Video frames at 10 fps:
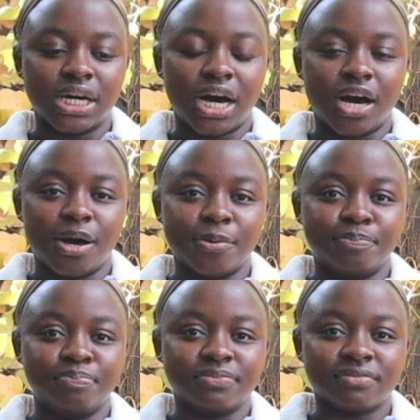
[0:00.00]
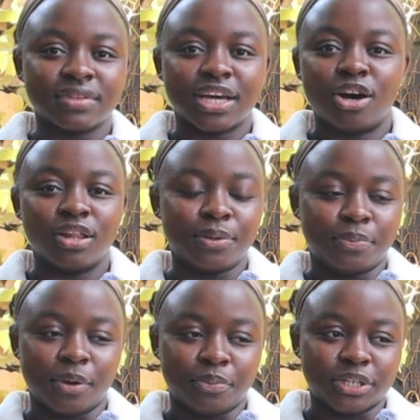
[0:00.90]
call it
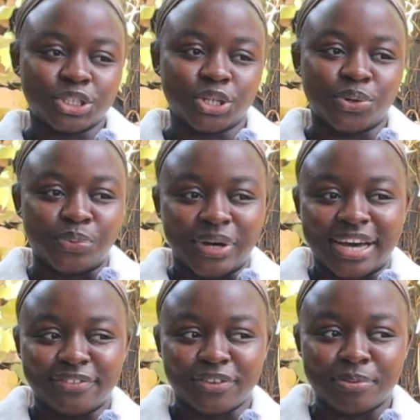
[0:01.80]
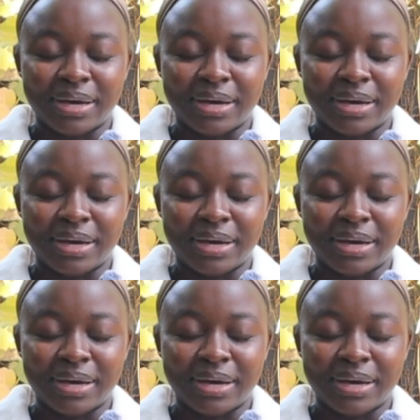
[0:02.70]
peer pressure, whatever,